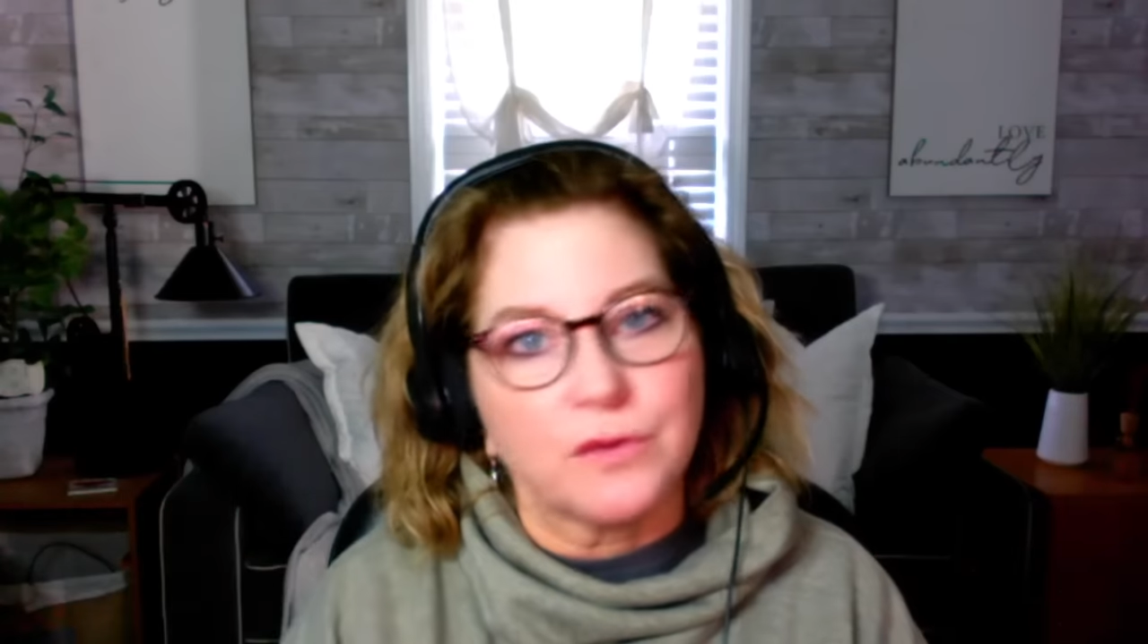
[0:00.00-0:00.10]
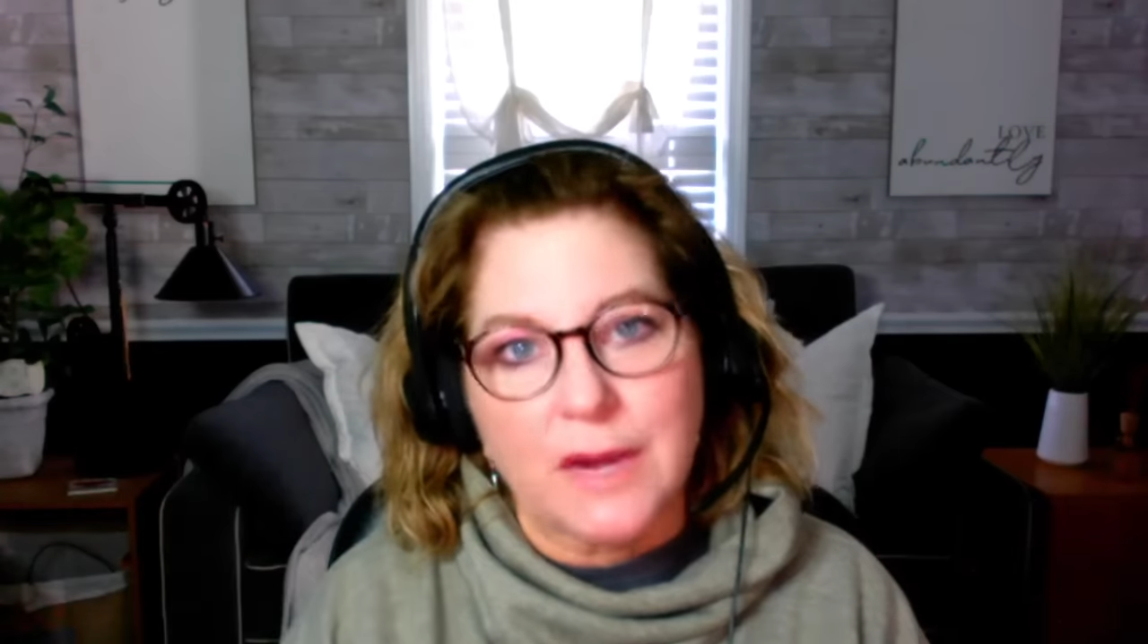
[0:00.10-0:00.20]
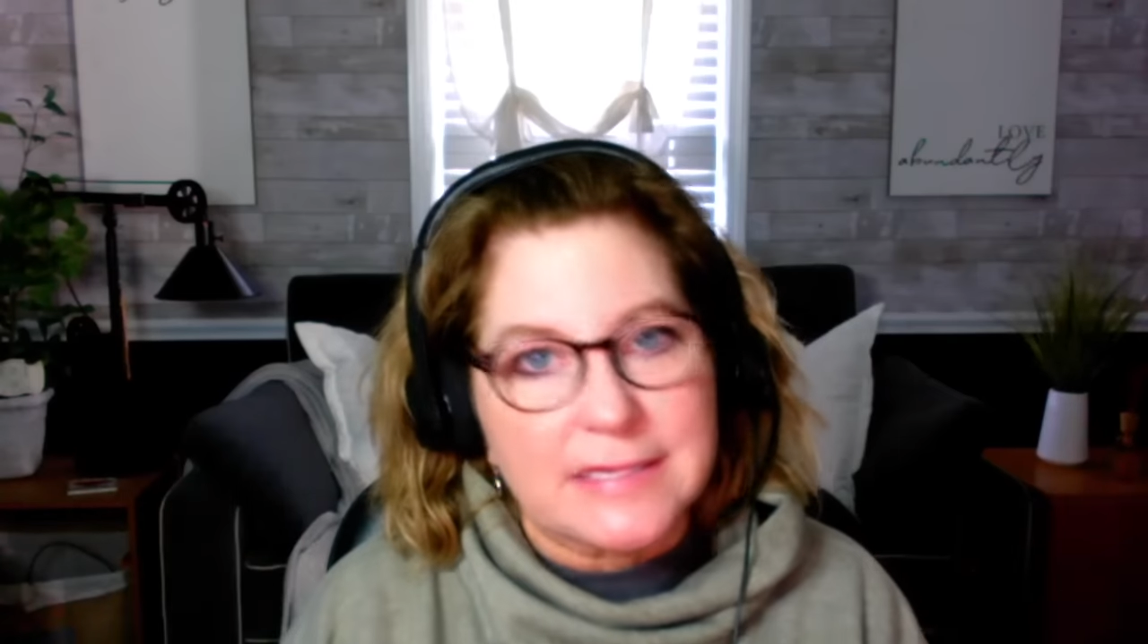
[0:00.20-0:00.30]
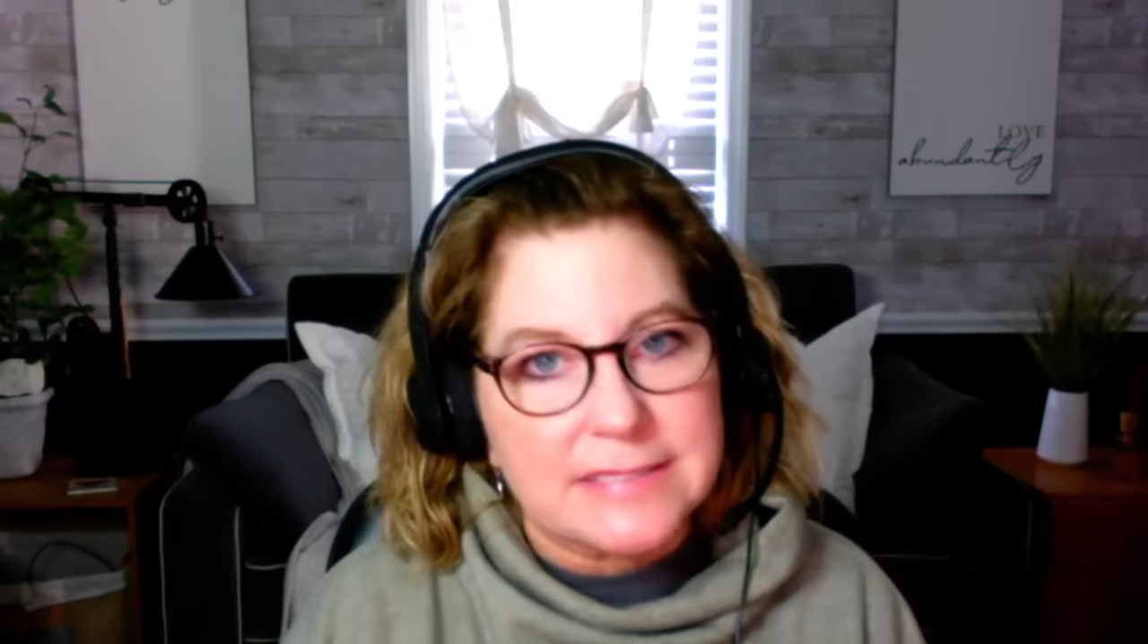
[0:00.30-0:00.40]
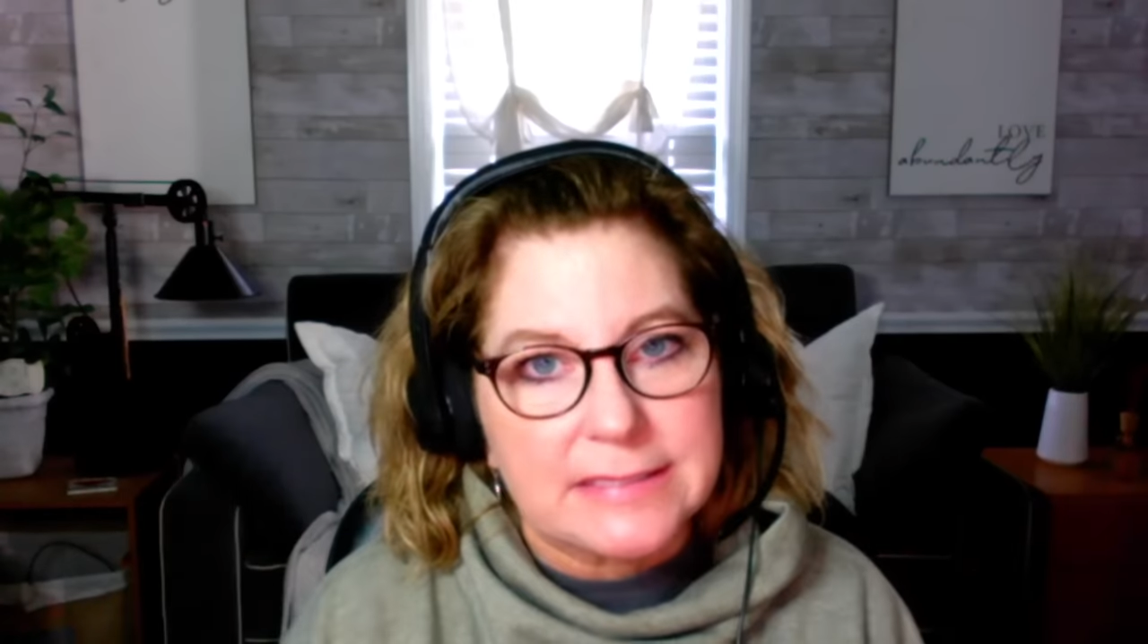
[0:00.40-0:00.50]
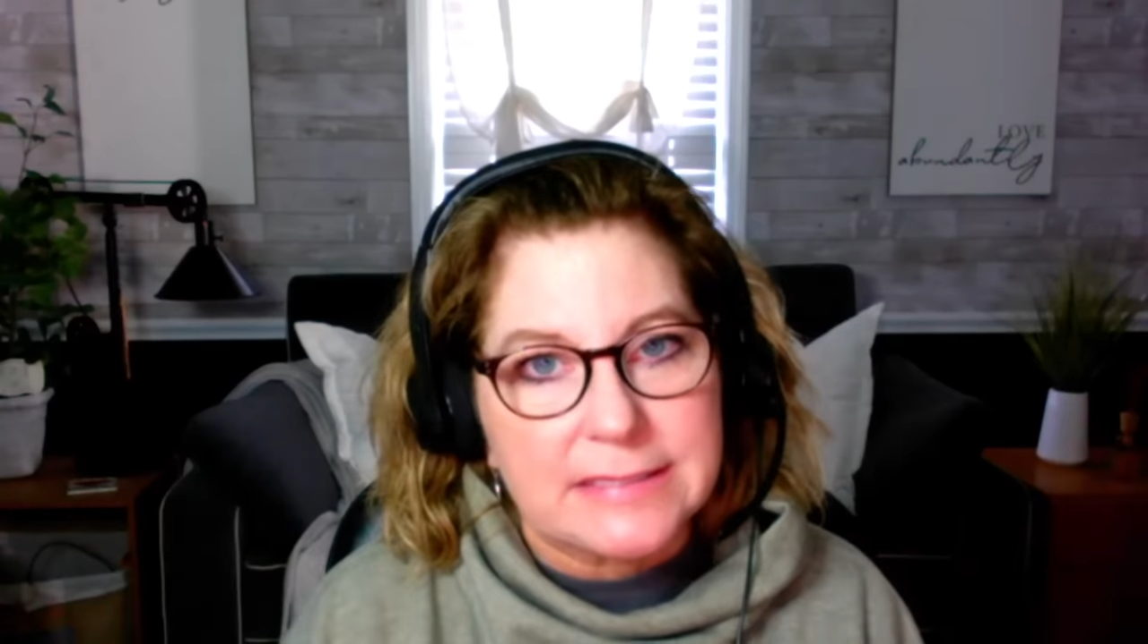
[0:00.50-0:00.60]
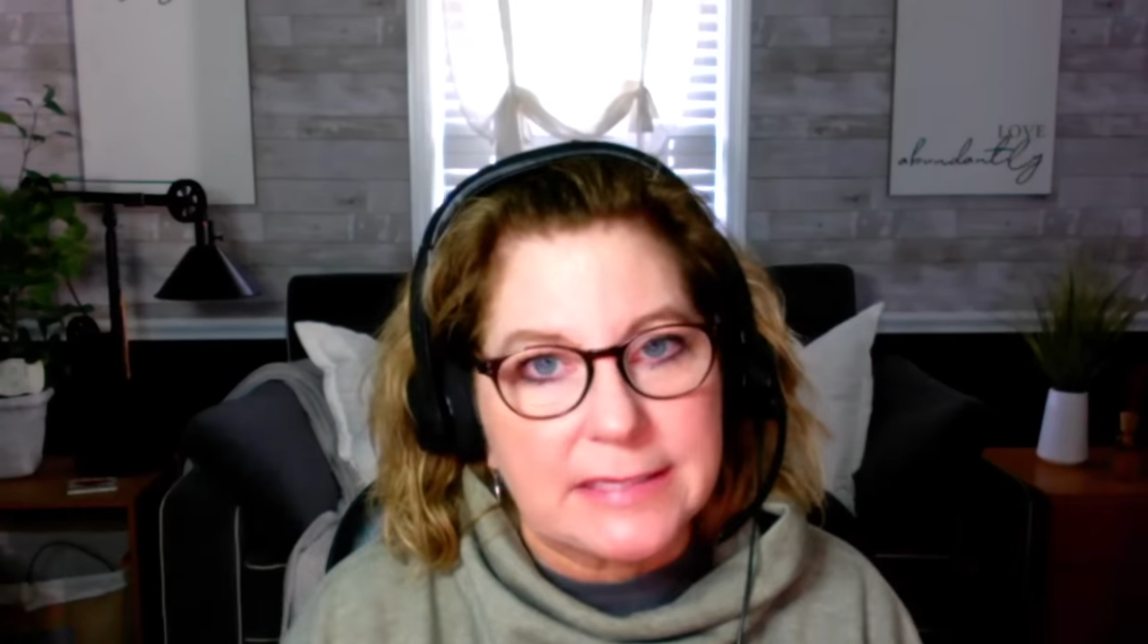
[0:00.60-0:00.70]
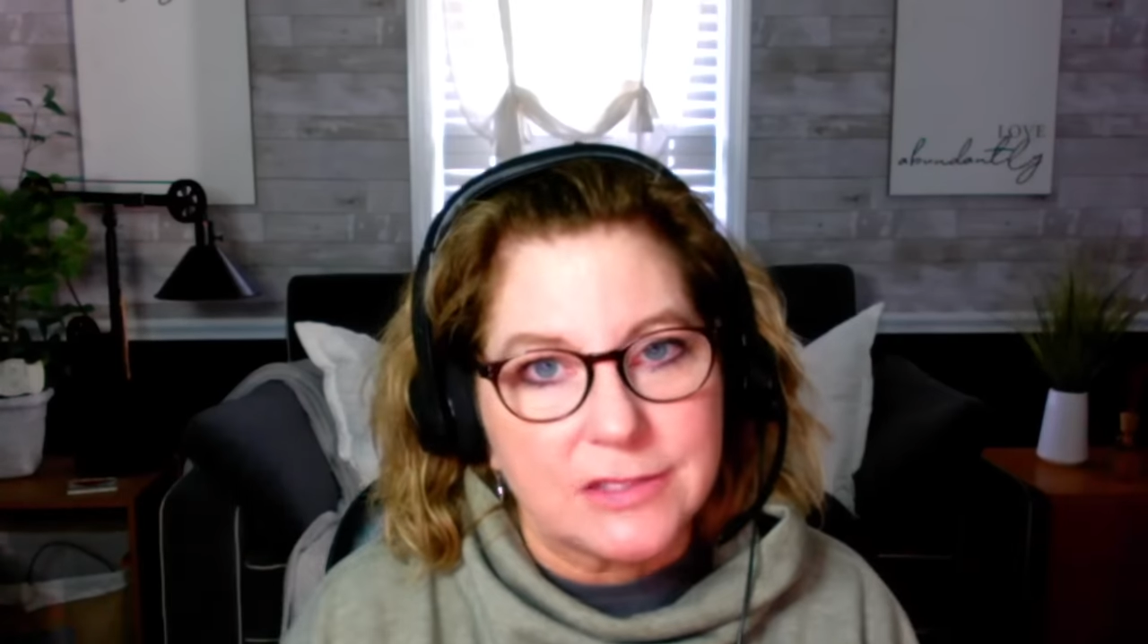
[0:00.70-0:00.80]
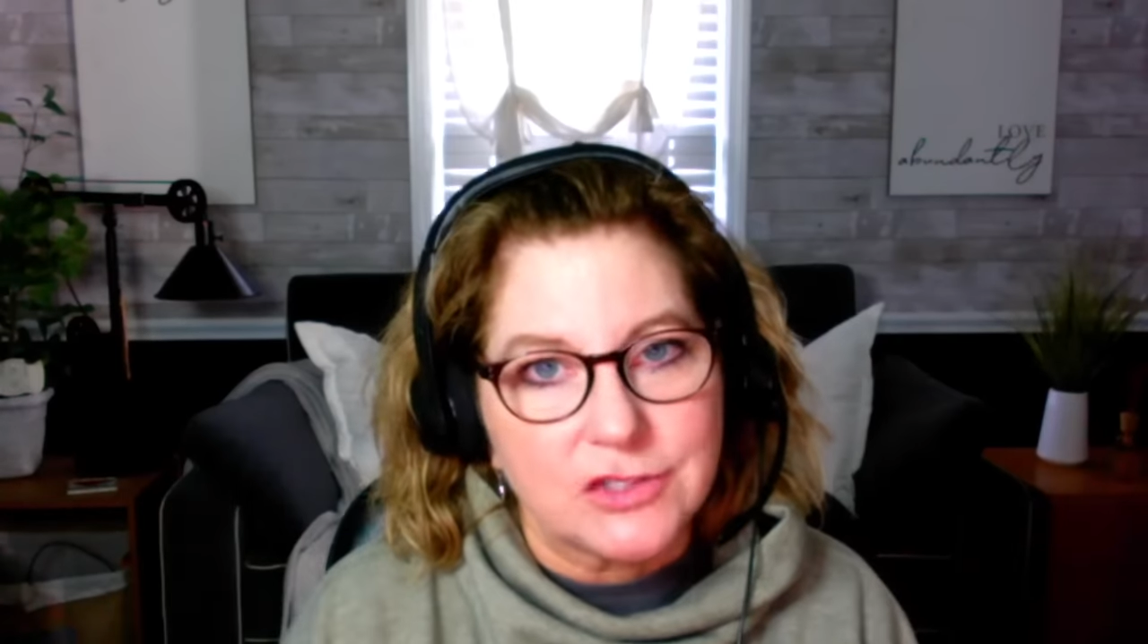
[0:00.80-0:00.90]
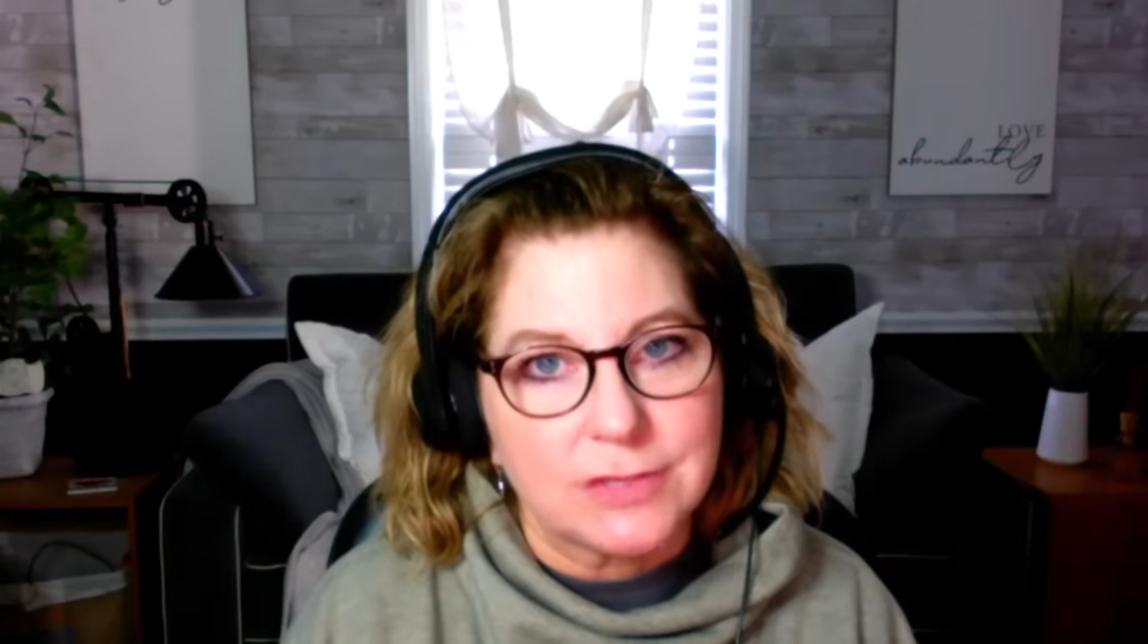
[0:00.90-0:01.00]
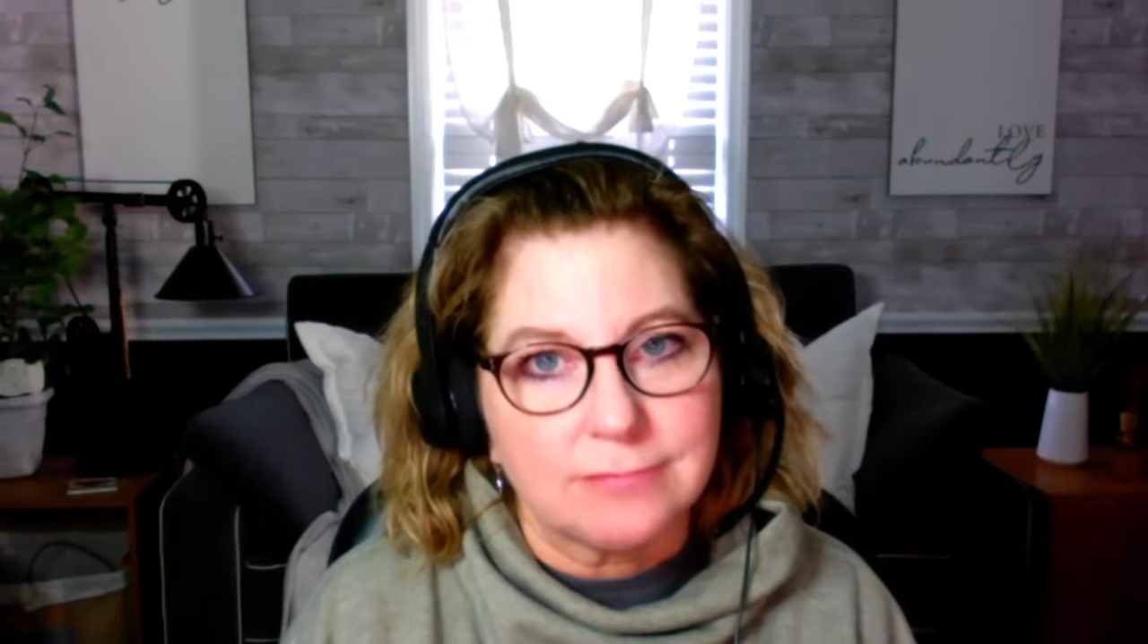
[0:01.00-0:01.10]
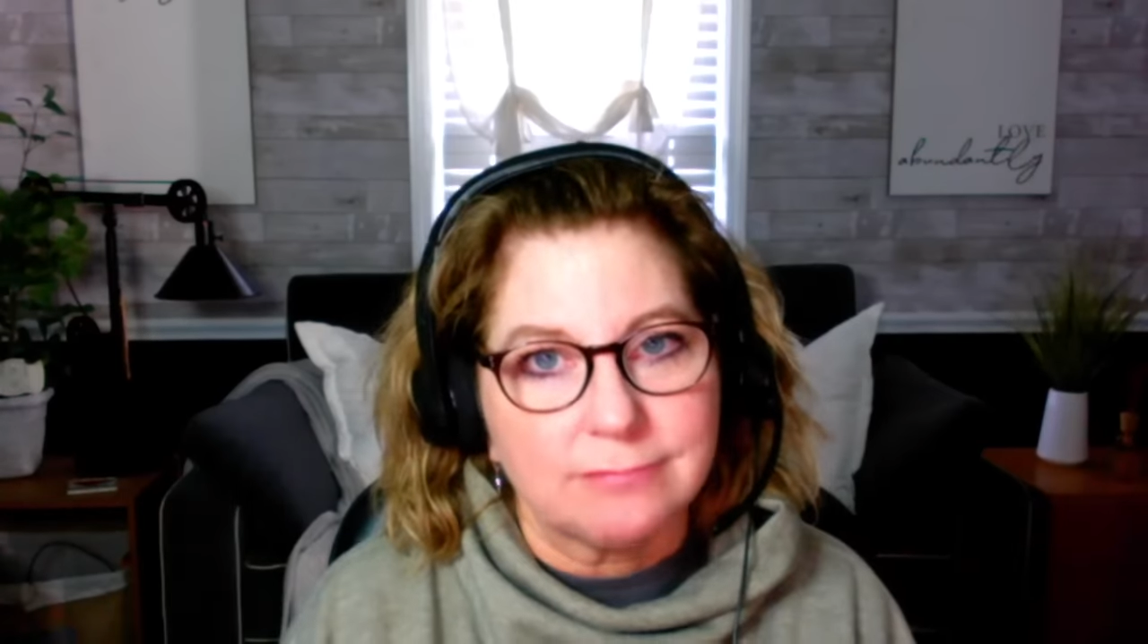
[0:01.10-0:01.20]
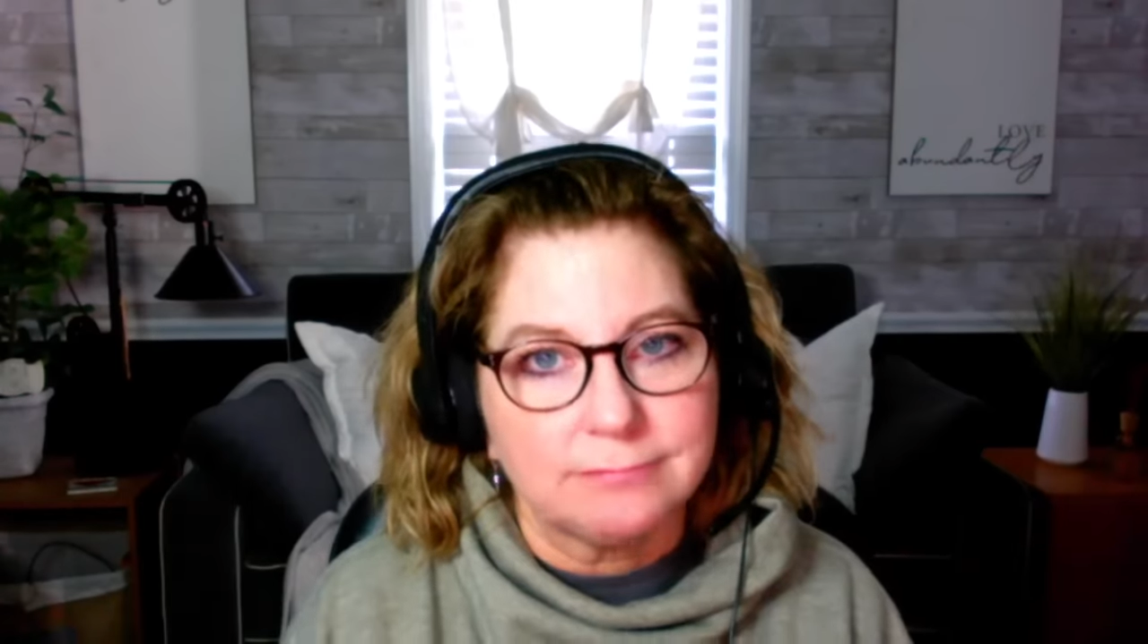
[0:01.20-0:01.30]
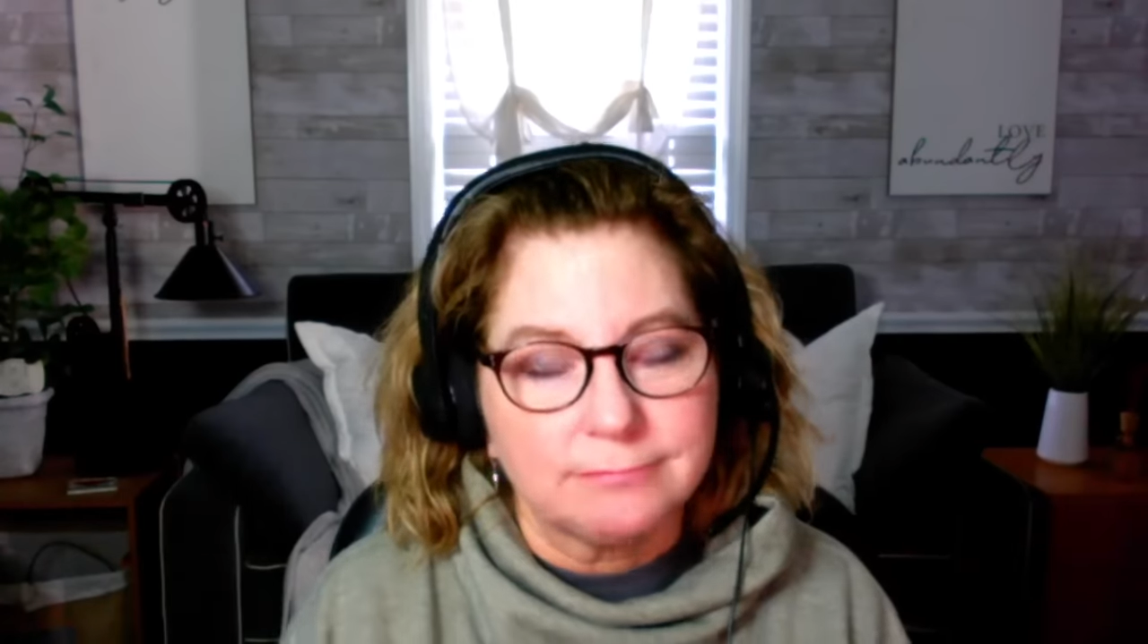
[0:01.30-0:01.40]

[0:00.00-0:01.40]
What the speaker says: reconciliation.